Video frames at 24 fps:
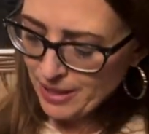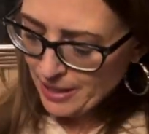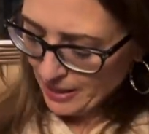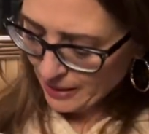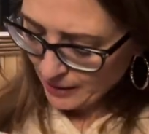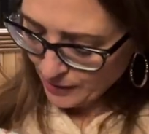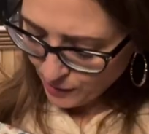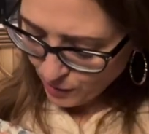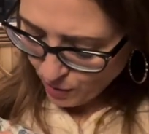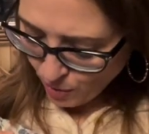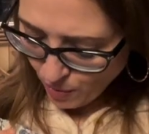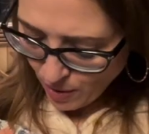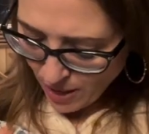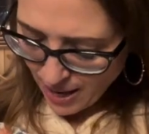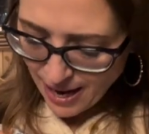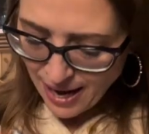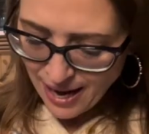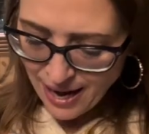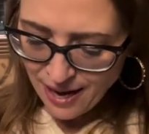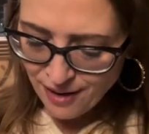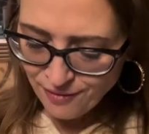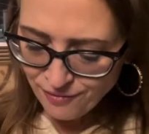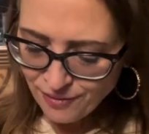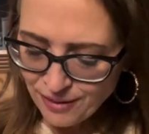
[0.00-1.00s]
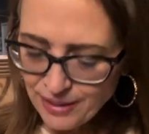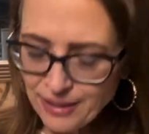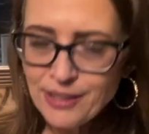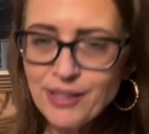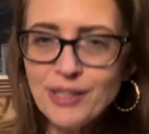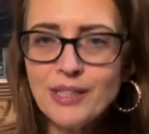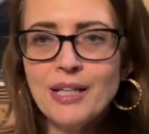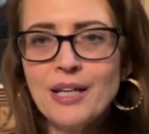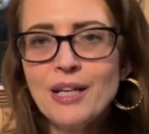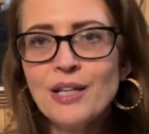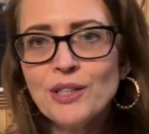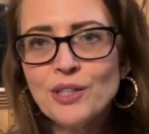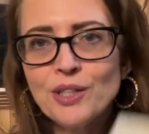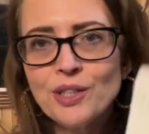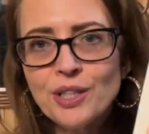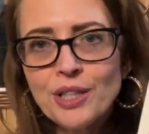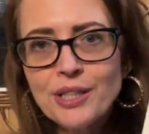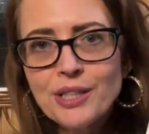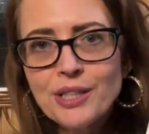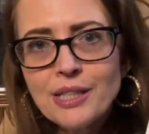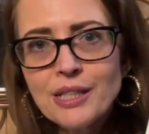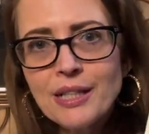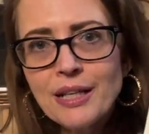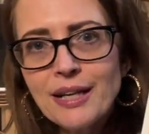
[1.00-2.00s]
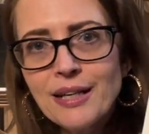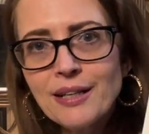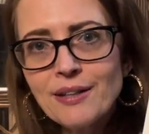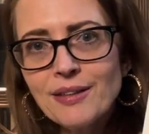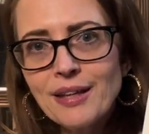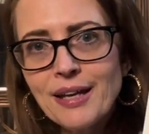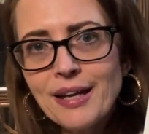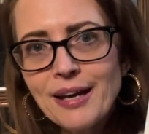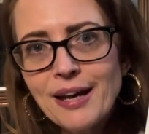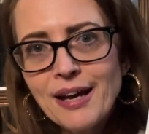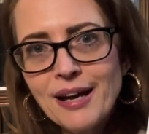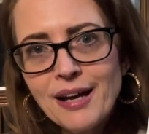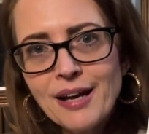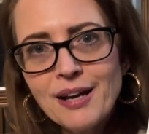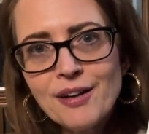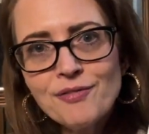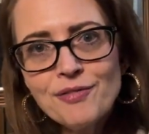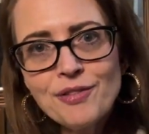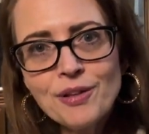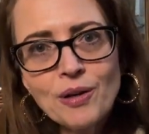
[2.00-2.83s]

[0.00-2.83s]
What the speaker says: So I have this just like they have the